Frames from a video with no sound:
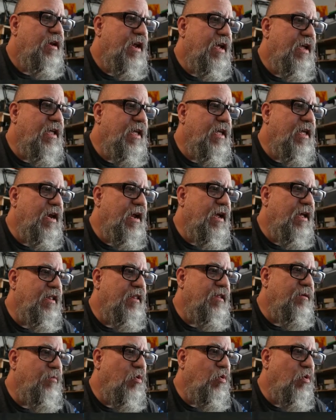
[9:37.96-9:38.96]
I can get on
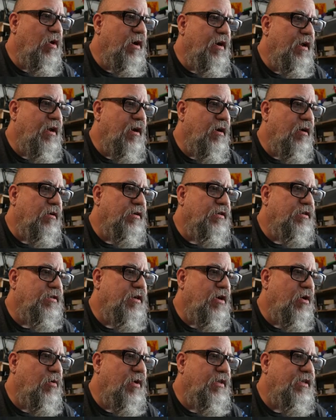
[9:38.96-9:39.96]
the board here.
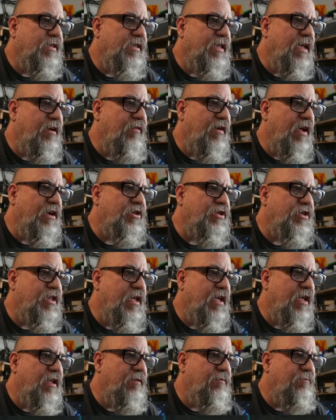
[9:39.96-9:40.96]
So instead of
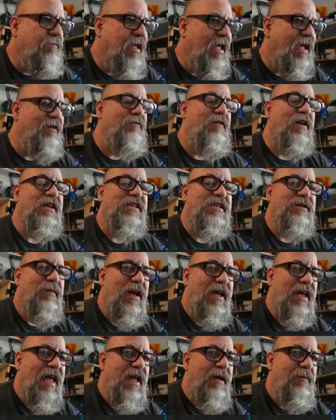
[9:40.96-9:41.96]
actually advancing
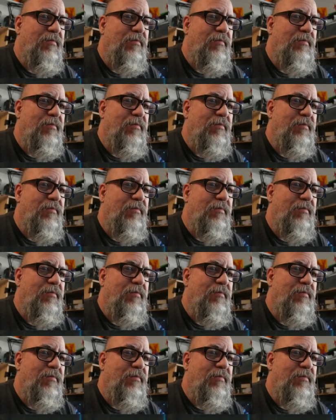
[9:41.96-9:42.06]
my game